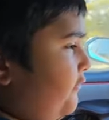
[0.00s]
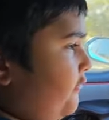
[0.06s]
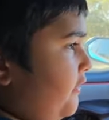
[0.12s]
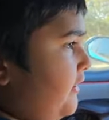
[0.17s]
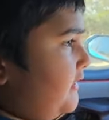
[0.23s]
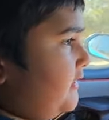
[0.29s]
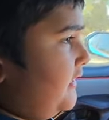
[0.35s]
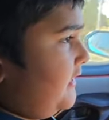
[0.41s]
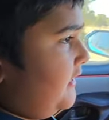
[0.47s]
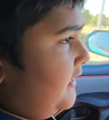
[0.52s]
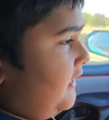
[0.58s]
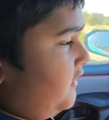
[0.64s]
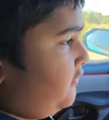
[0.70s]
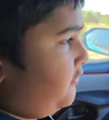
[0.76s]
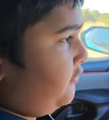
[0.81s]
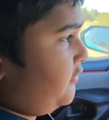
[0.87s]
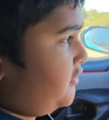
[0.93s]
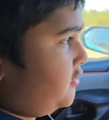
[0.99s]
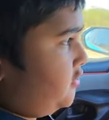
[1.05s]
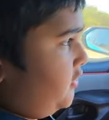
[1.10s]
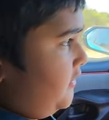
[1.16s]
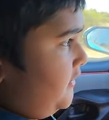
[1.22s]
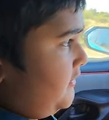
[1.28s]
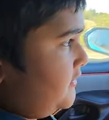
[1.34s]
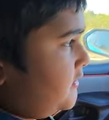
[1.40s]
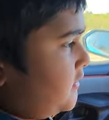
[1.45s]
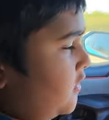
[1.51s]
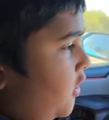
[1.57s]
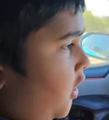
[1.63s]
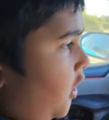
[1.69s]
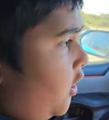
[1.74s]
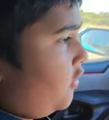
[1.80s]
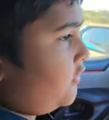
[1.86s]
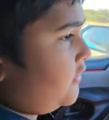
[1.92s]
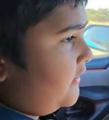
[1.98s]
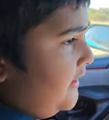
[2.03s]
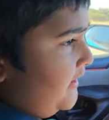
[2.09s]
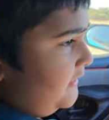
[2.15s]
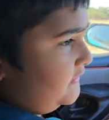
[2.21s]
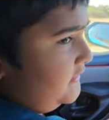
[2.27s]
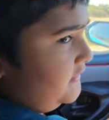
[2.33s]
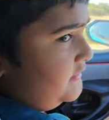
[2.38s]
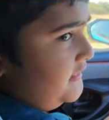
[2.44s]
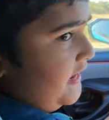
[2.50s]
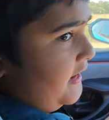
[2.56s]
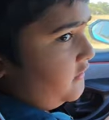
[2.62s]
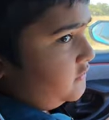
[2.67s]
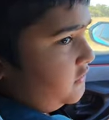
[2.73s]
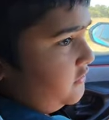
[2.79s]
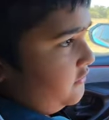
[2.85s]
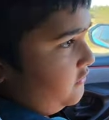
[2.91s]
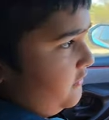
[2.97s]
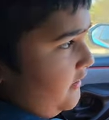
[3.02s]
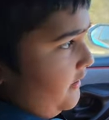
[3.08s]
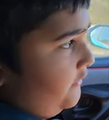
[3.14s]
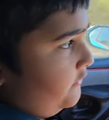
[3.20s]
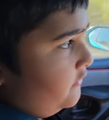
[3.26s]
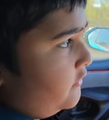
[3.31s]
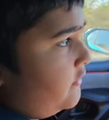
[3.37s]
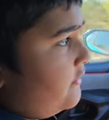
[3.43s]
three uh, three trees, all connected down to the ground,